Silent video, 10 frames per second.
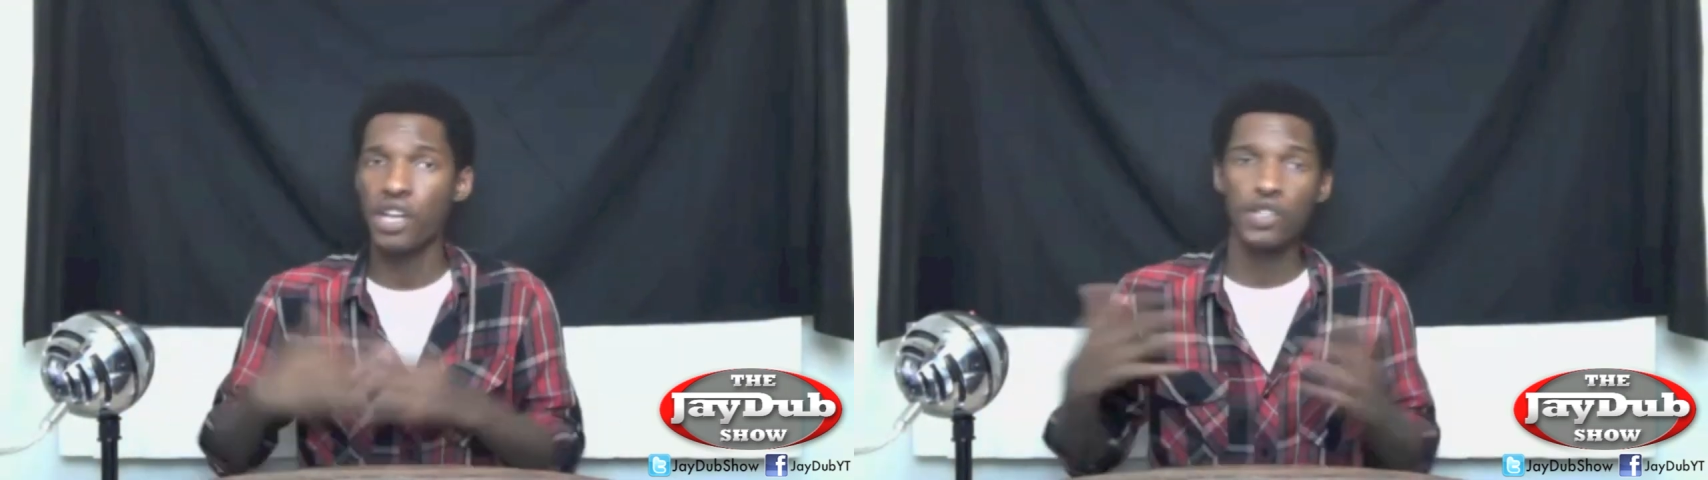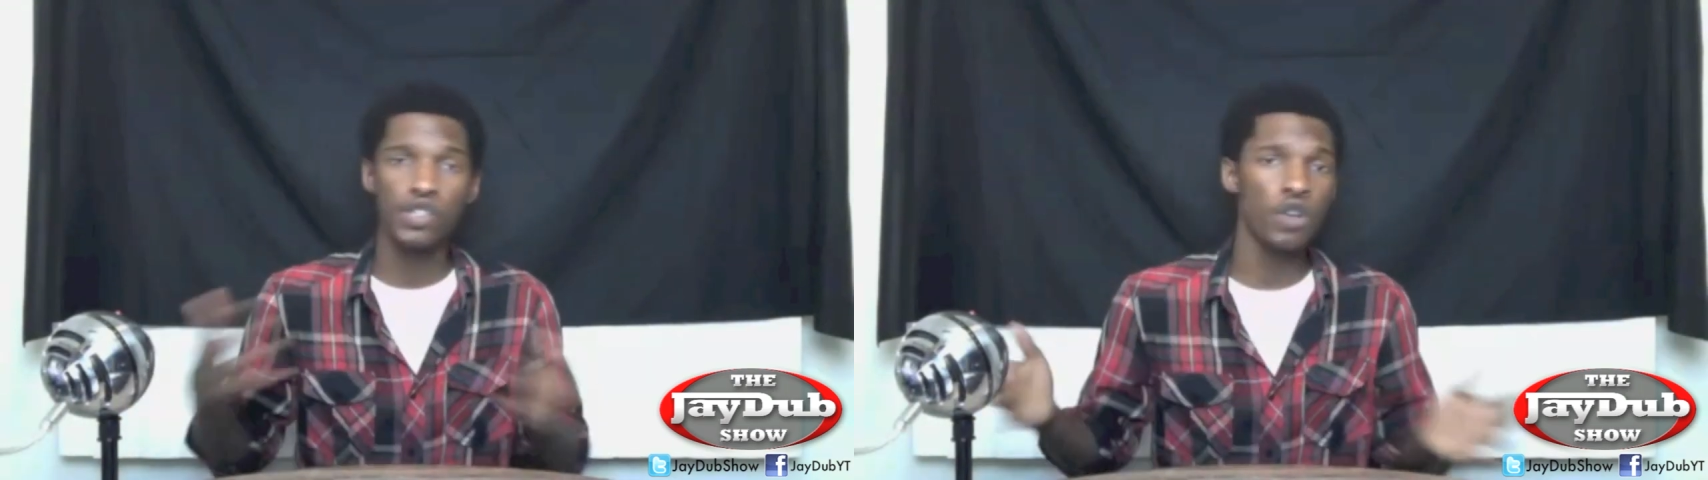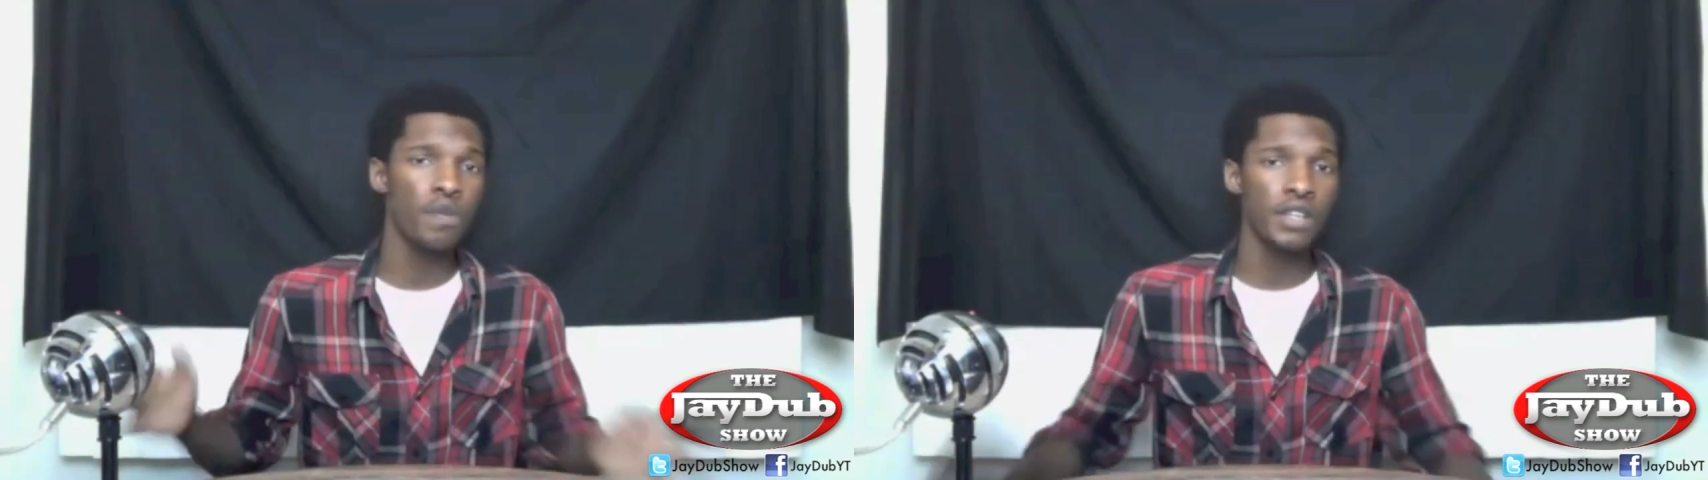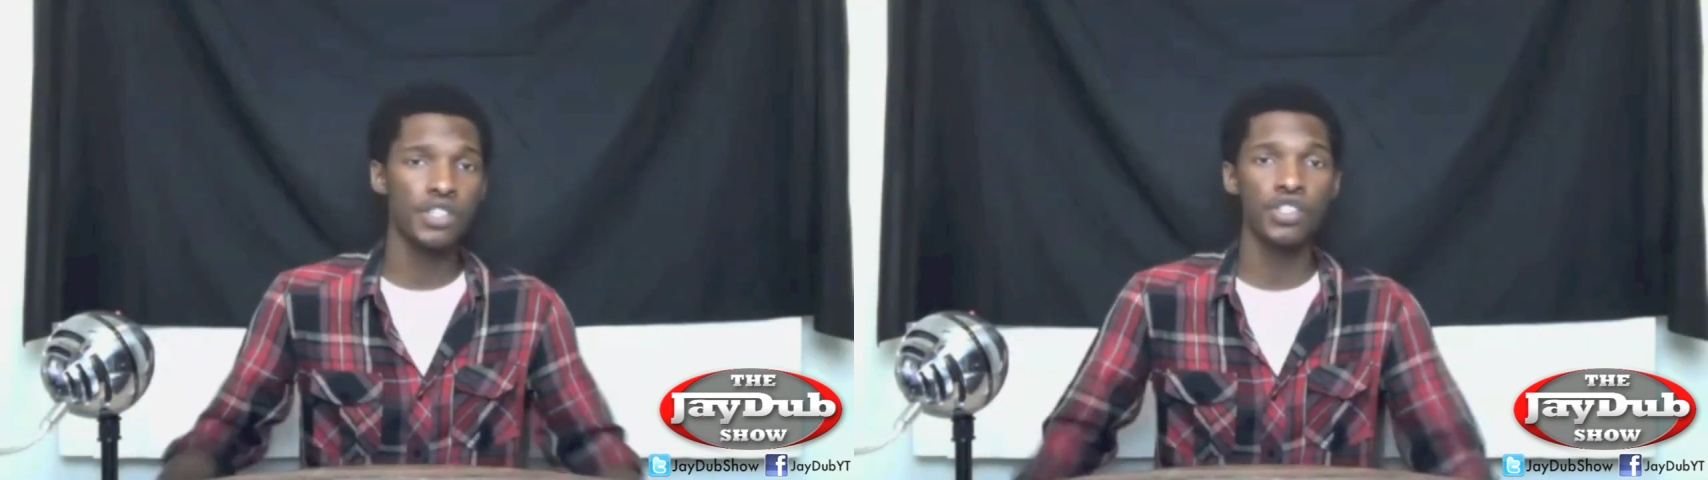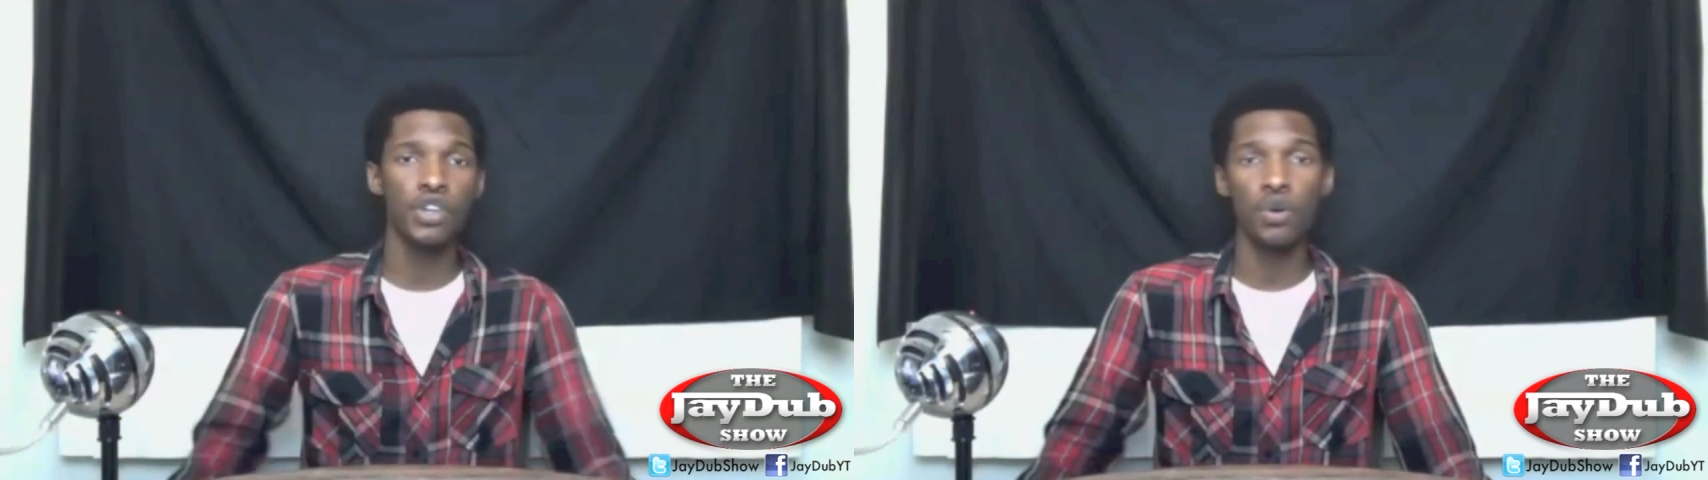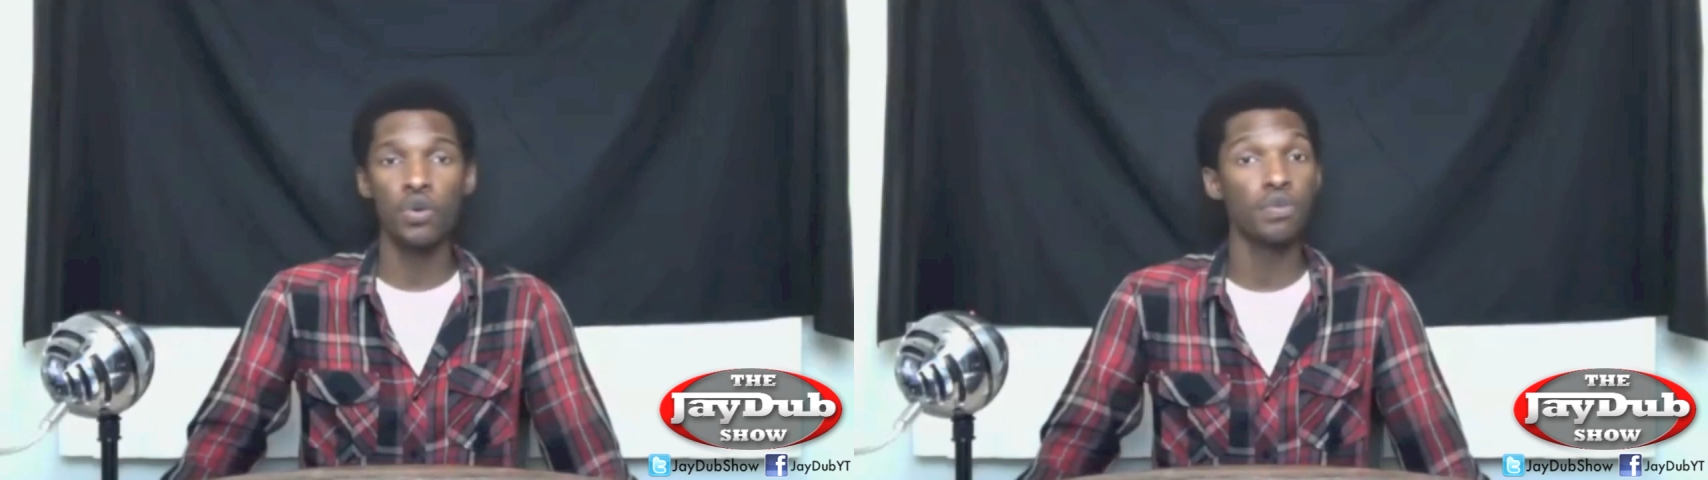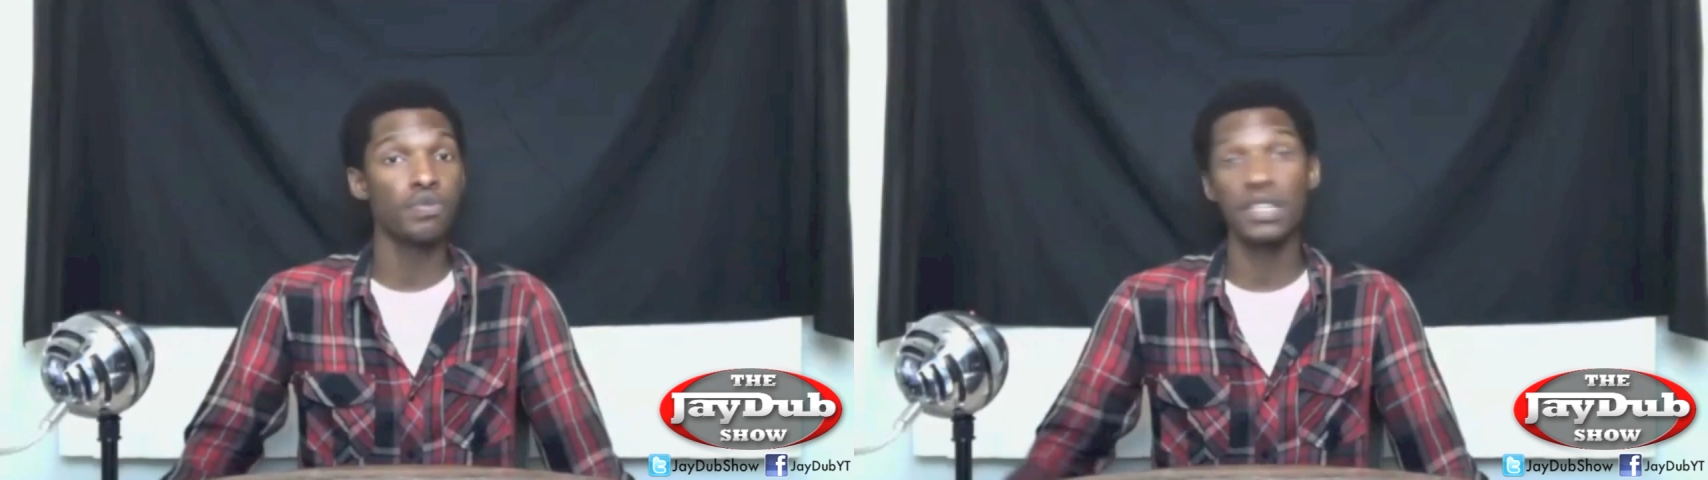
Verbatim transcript: so much so